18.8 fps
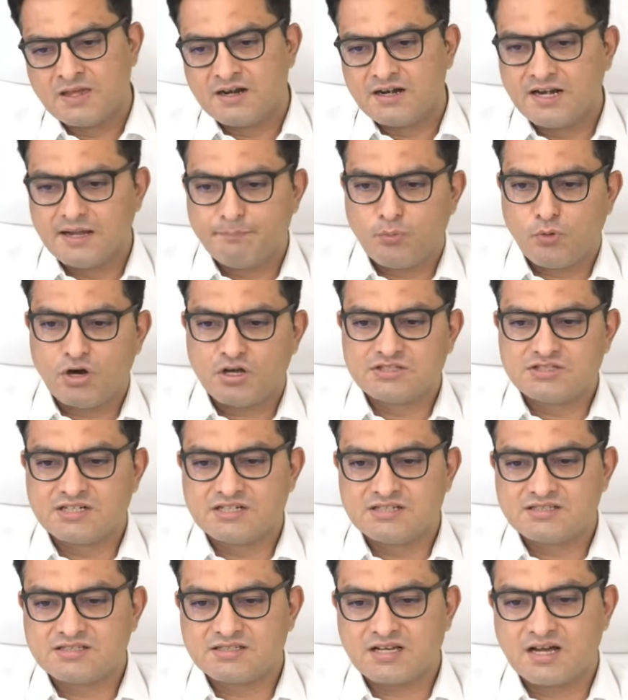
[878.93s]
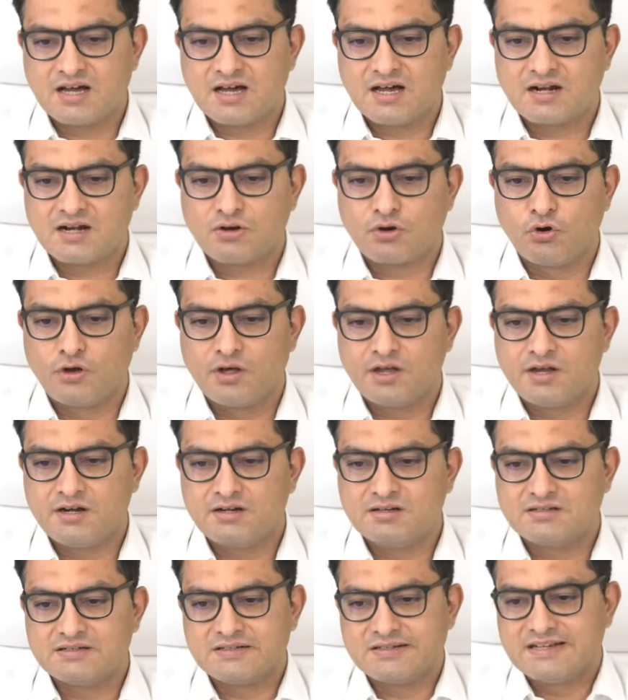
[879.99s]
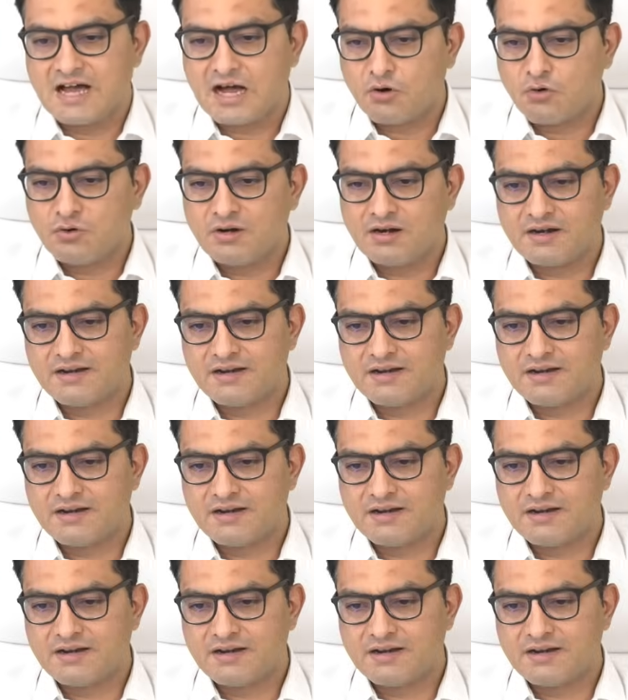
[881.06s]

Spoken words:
deposits are going down